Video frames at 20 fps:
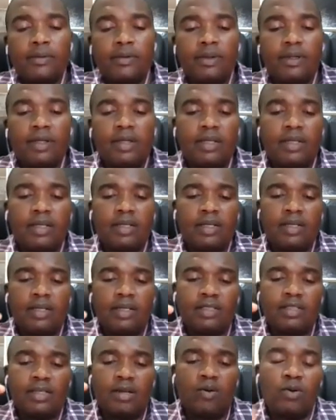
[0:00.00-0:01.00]

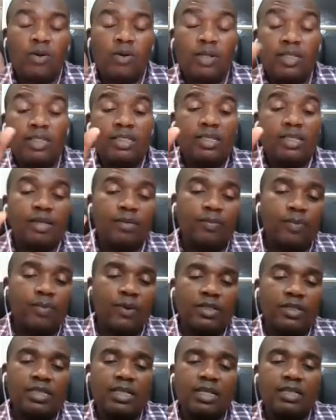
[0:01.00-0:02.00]
as a holistic
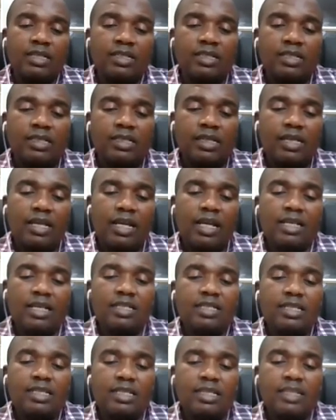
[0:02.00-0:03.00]
process,
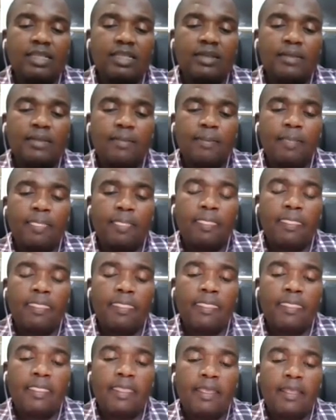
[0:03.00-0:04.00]
as in
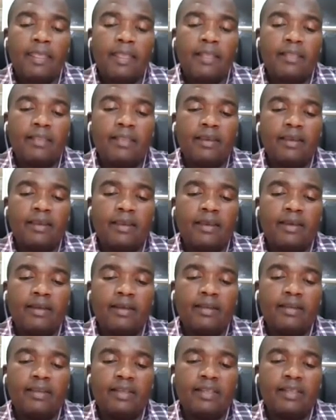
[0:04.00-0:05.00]

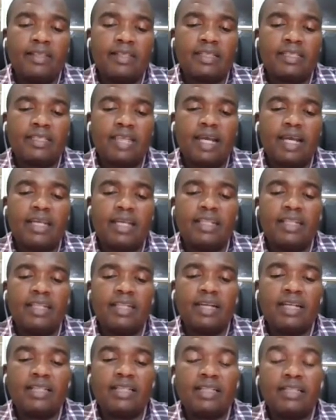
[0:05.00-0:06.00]
the design
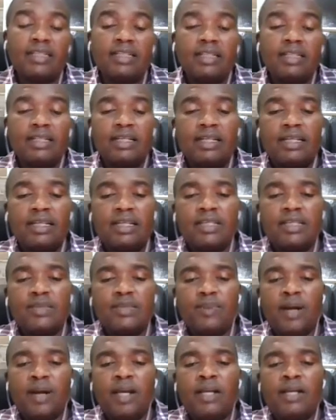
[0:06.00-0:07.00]
that
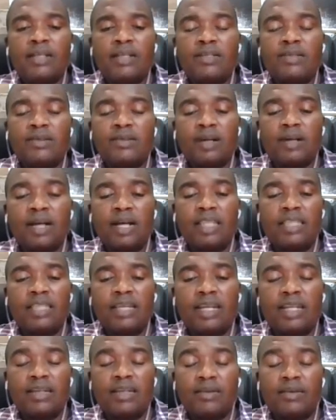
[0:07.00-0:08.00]
inspires your
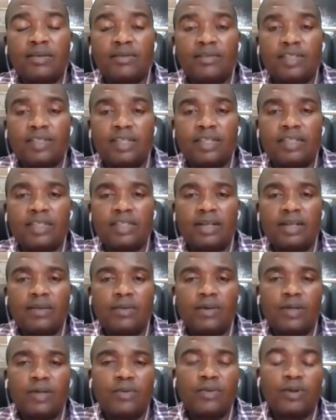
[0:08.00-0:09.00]
gathering of data,
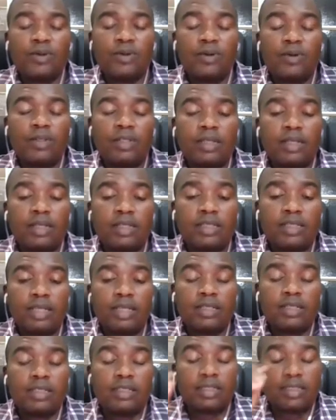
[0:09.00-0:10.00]
what we call the
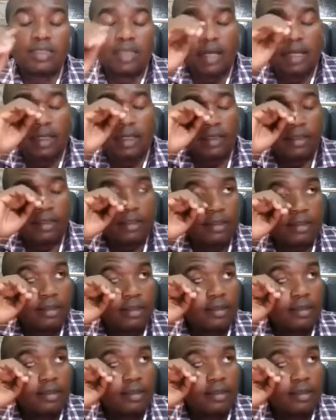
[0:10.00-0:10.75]
research design,